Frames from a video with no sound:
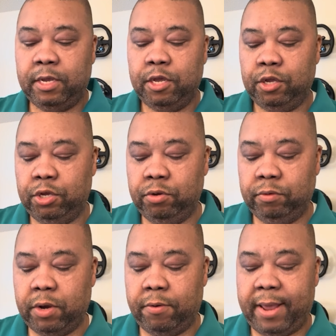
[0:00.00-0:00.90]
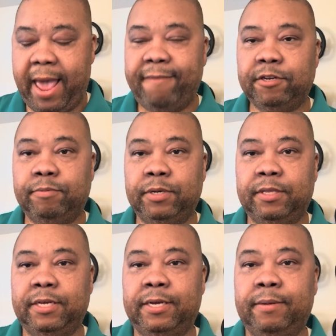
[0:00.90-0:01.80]
you don't have to put
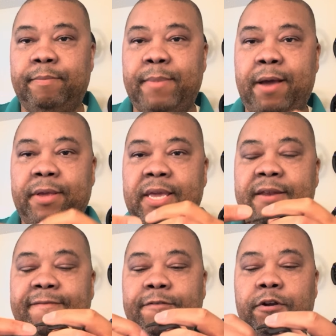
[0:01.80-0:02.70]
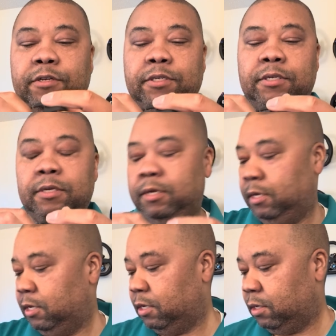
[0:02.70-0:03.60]
the mount in first.
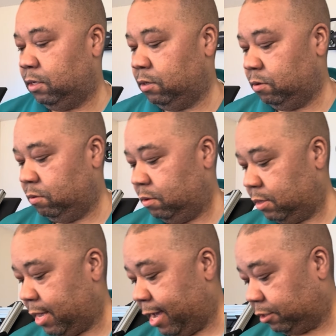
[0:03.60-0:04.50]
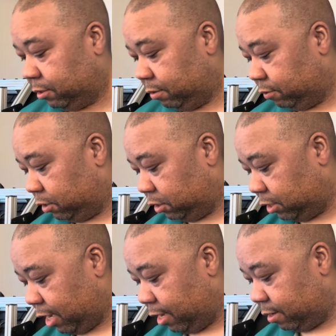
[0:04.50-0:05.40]
You actually would just
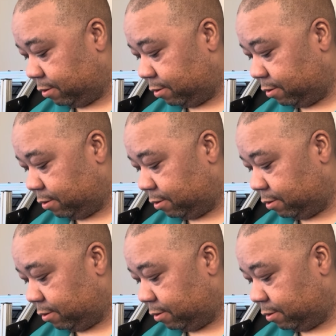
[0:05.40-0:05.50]
take,